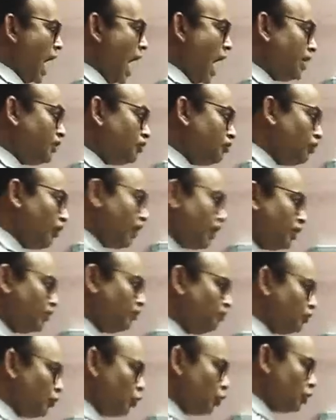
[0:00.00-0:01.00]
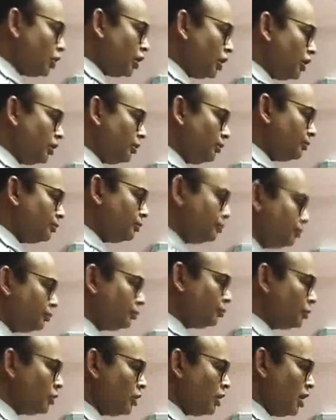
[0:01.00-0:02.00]
attracts photon
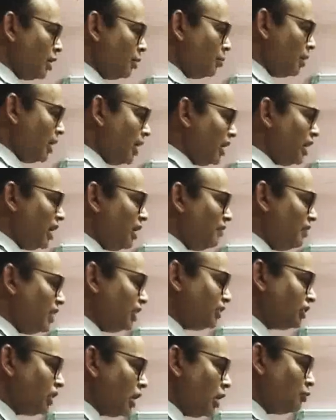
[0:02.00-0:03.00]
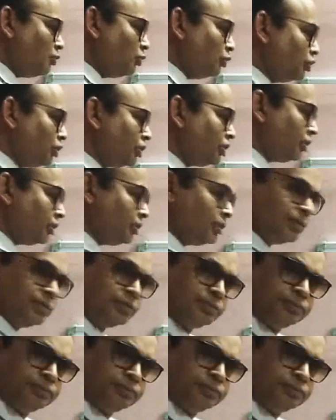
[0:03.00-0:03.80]
by a gravitational force.